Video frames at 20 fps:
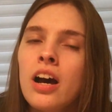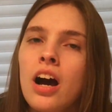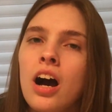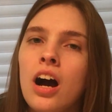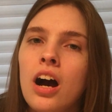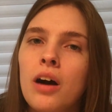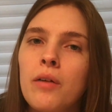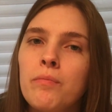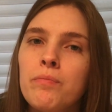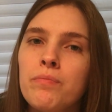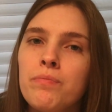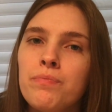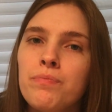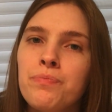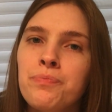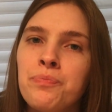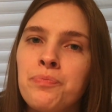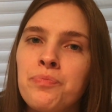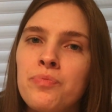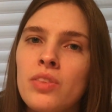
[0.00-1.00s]

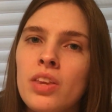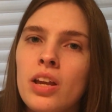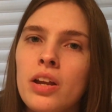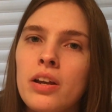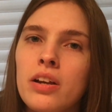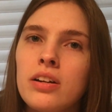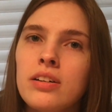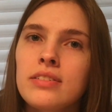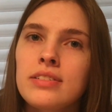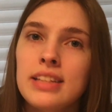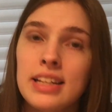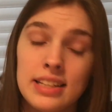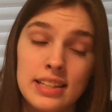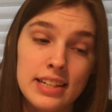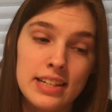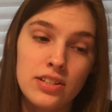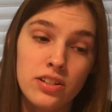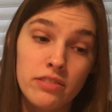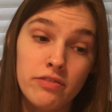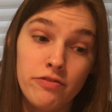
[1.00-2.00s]
That
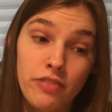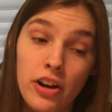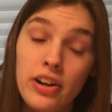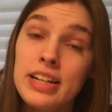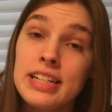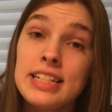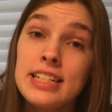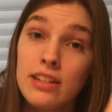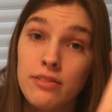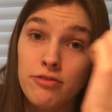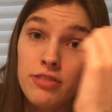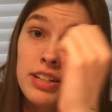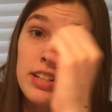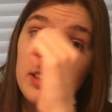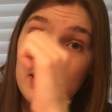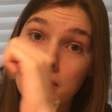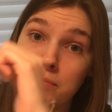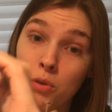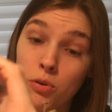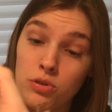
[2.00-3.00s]
these are very different
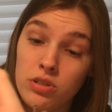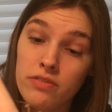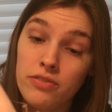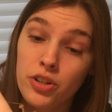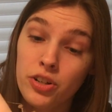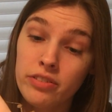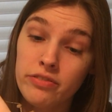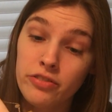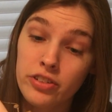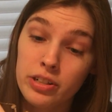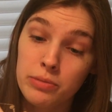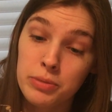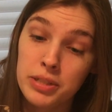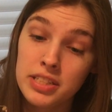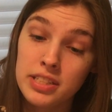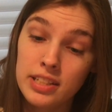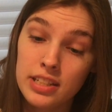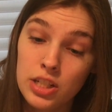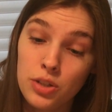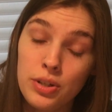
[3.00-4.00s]
than most of your
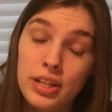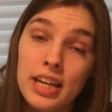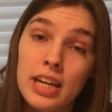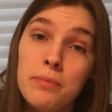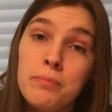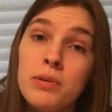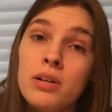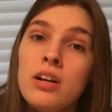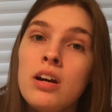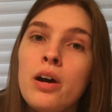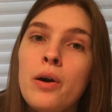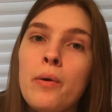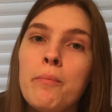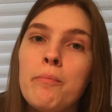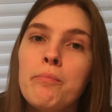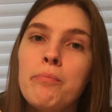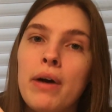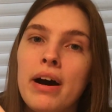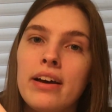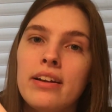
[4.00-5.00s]
invertebrates that you keep,
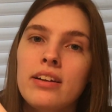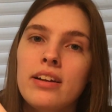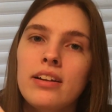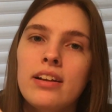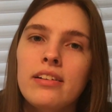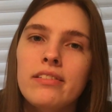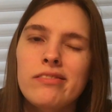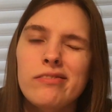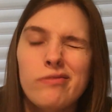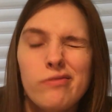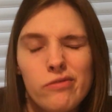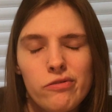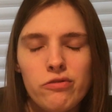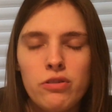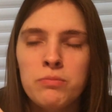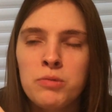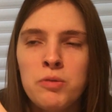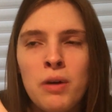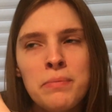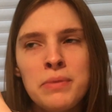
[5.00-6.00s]
but
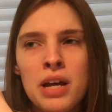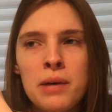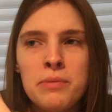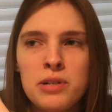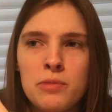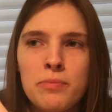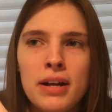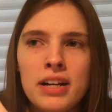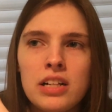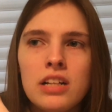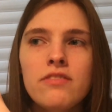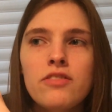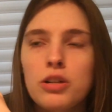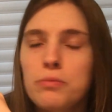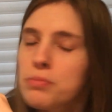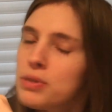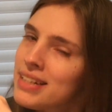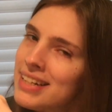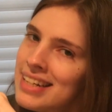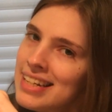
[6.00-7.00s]
from a reptile perspective, they're
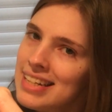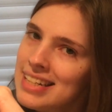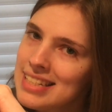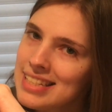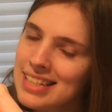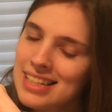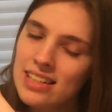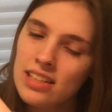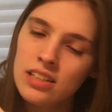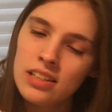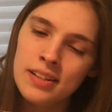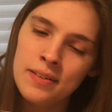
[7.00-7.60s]
pretty easy.